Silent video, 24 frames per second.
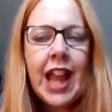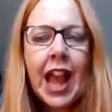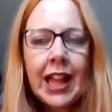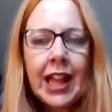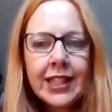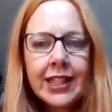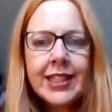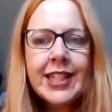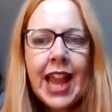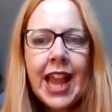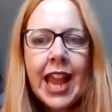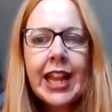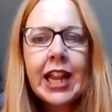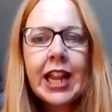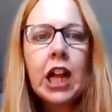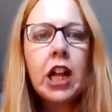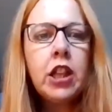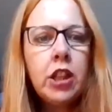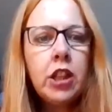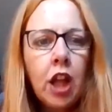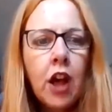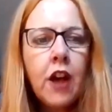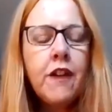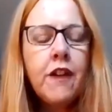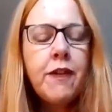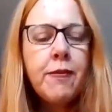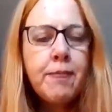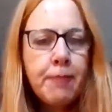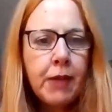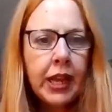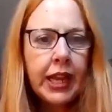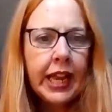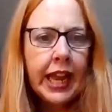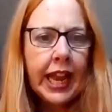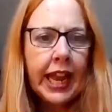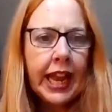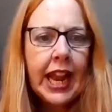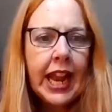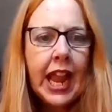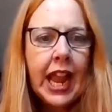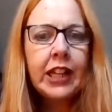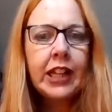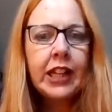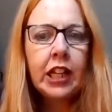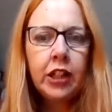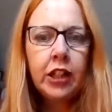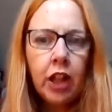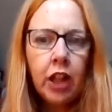can take a lot of money
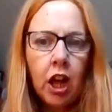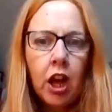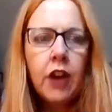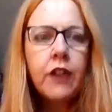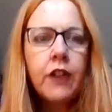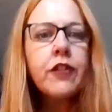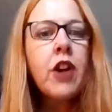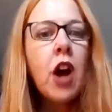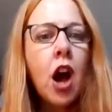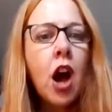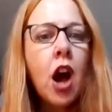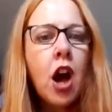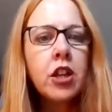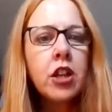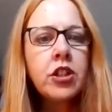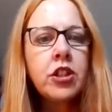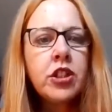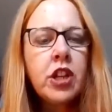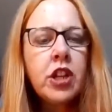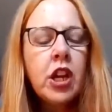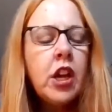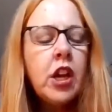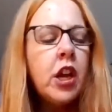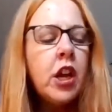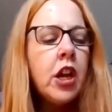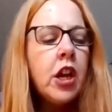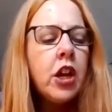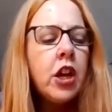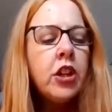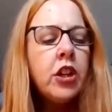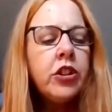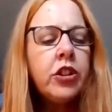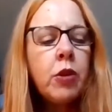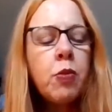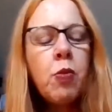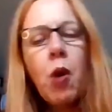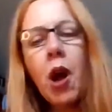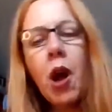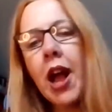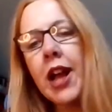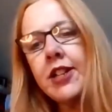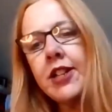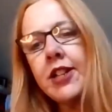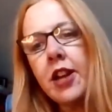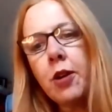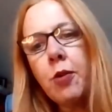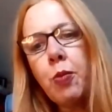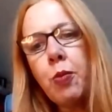and a lot of cost. So why
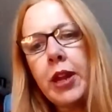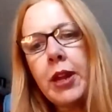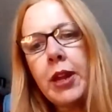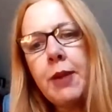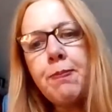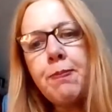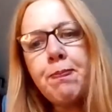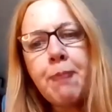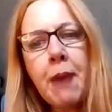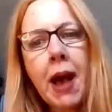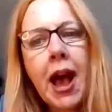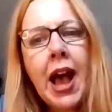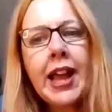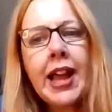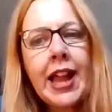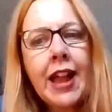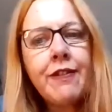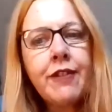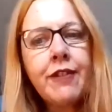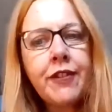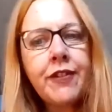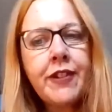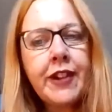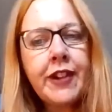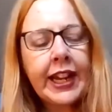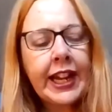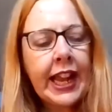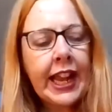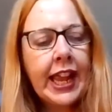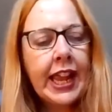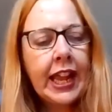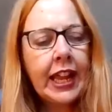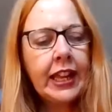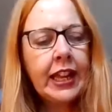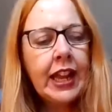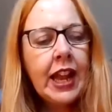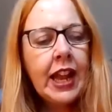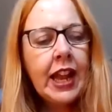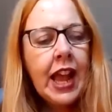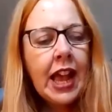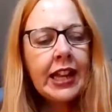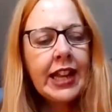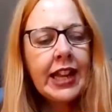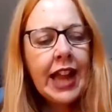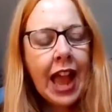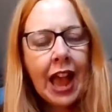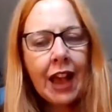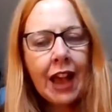don't we buy everything in
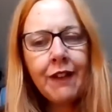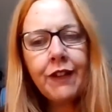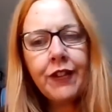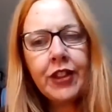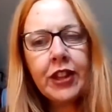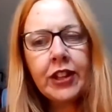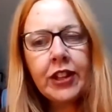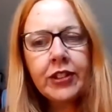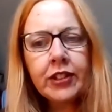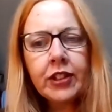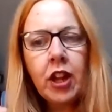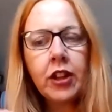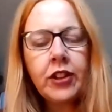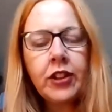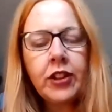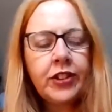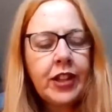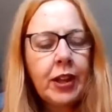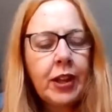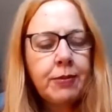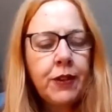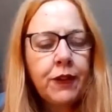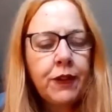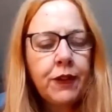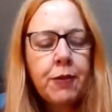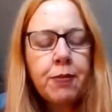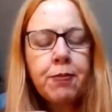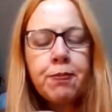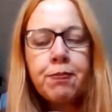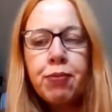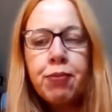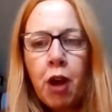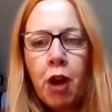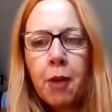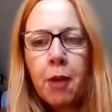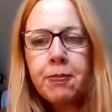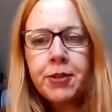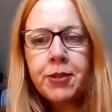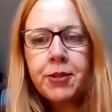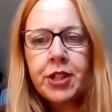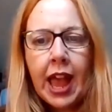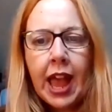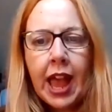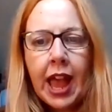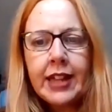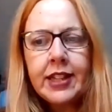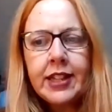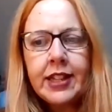and have this concept of a prop
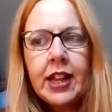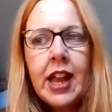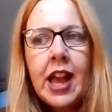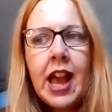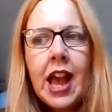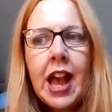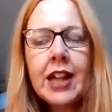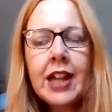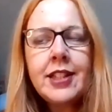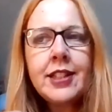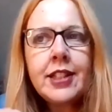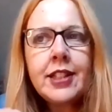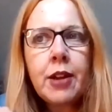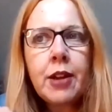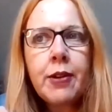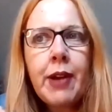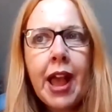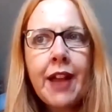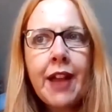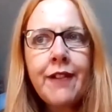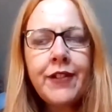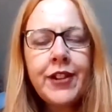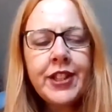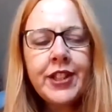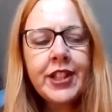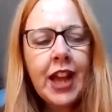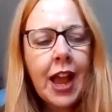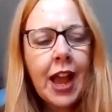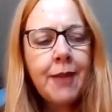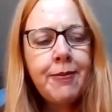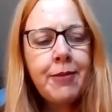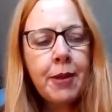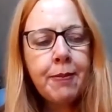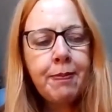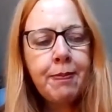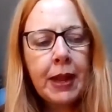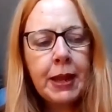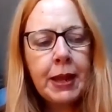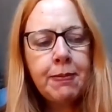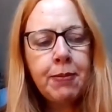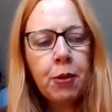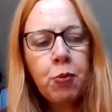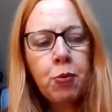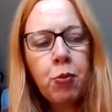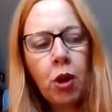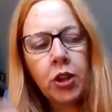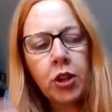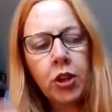shed? And so every time that
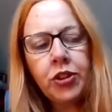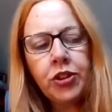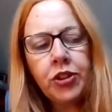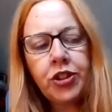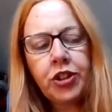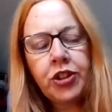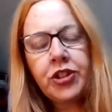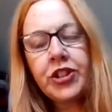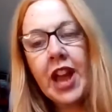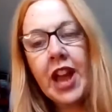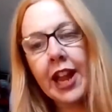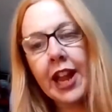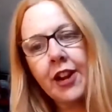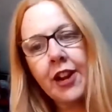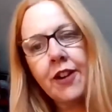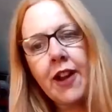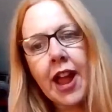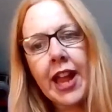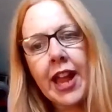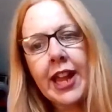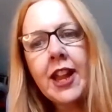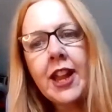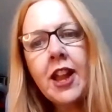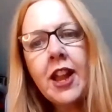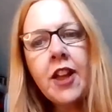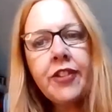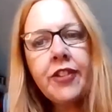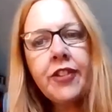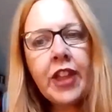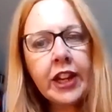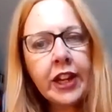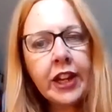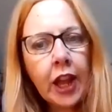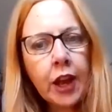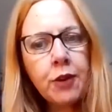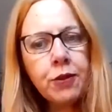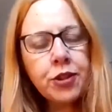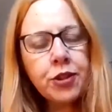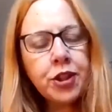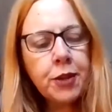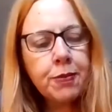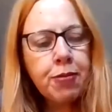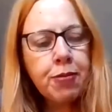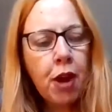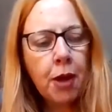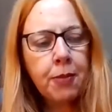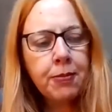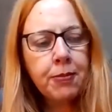people want to decorate, they go to the
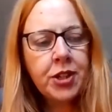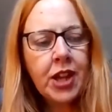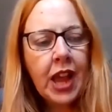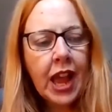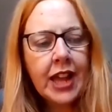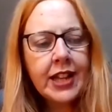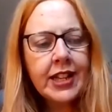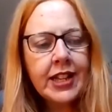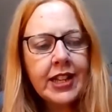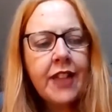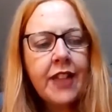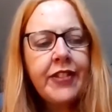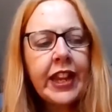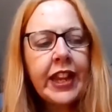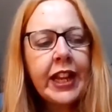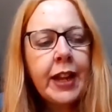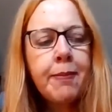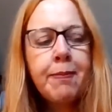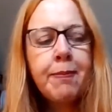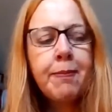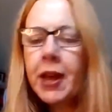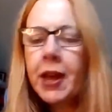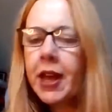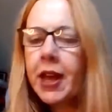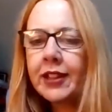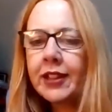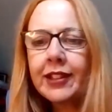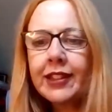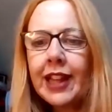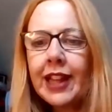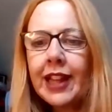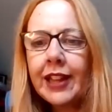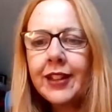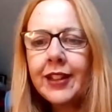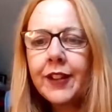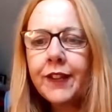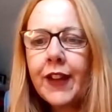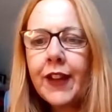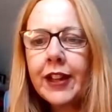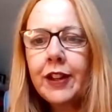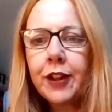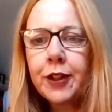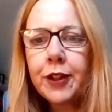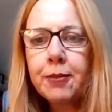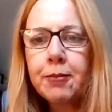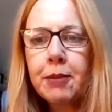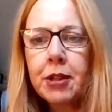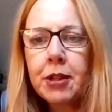prop shed and they can personalize the
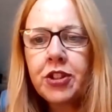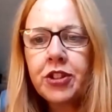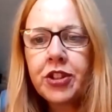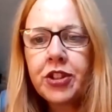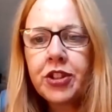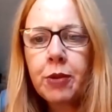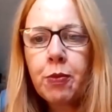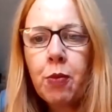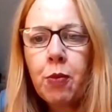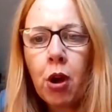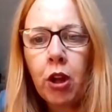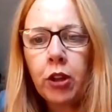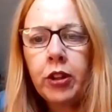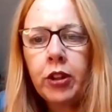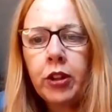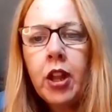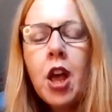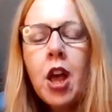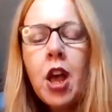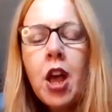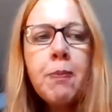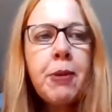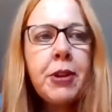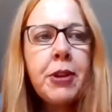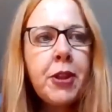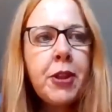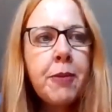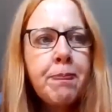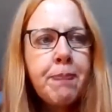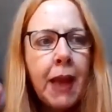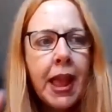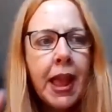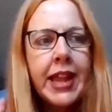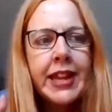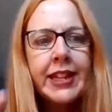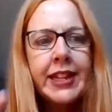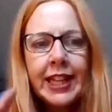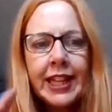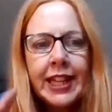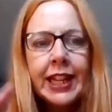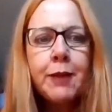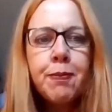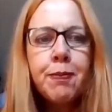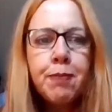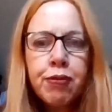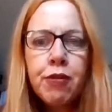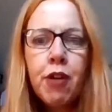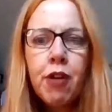venue as much as they want. But the basic
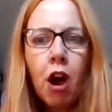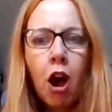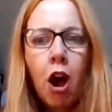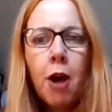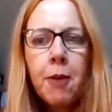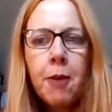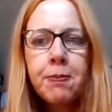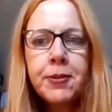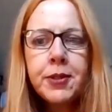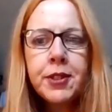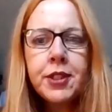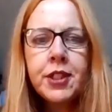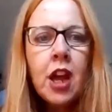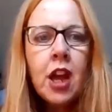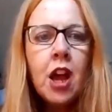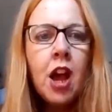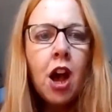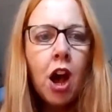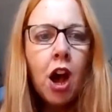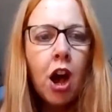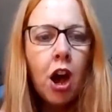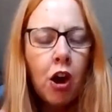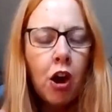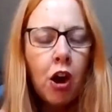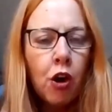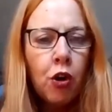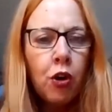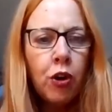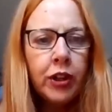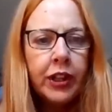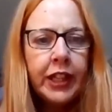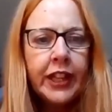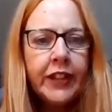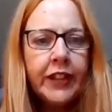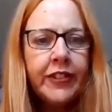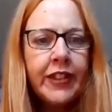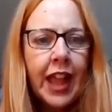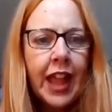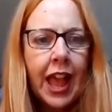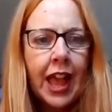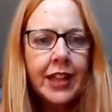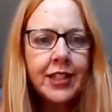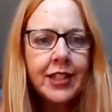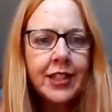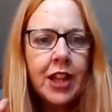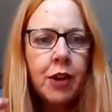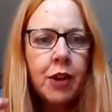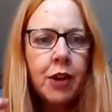props are all in
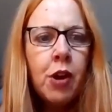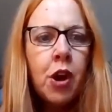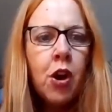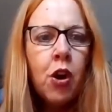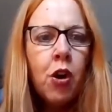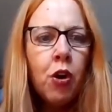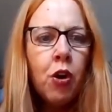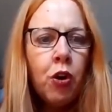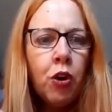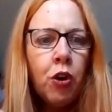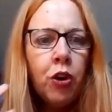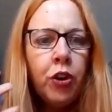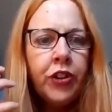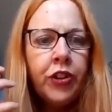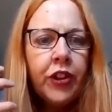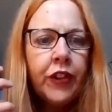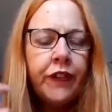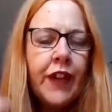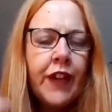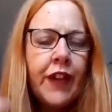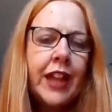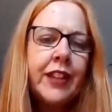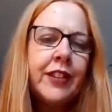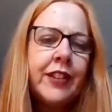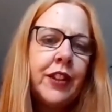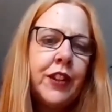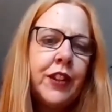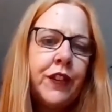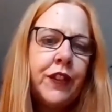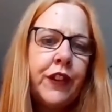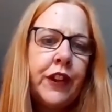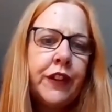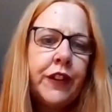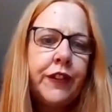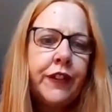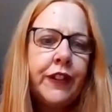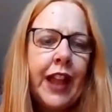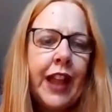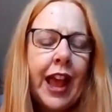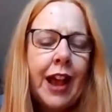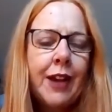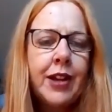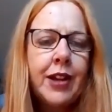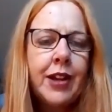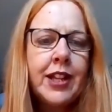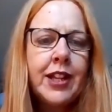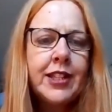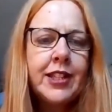there. So all the vessels for your
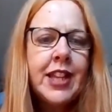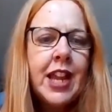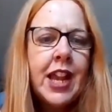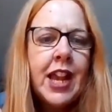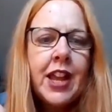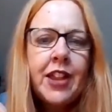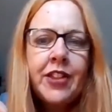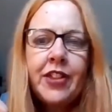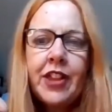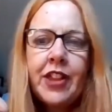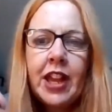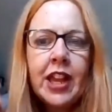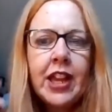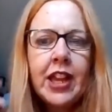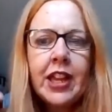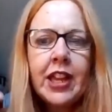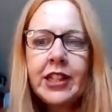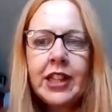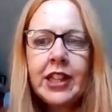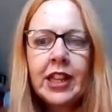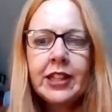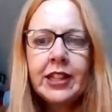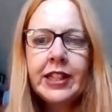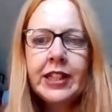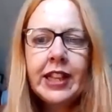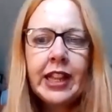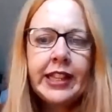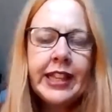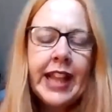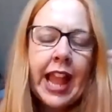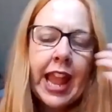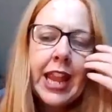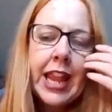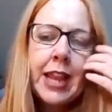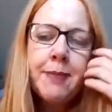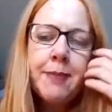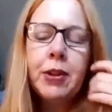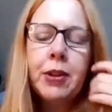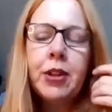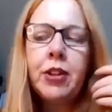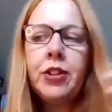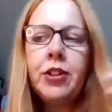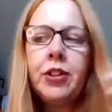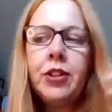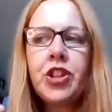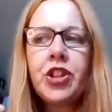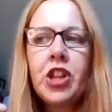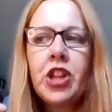flowers, the
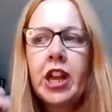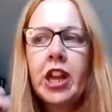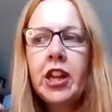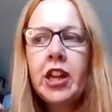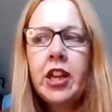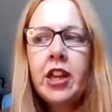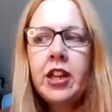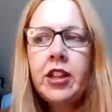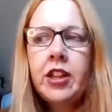labels, the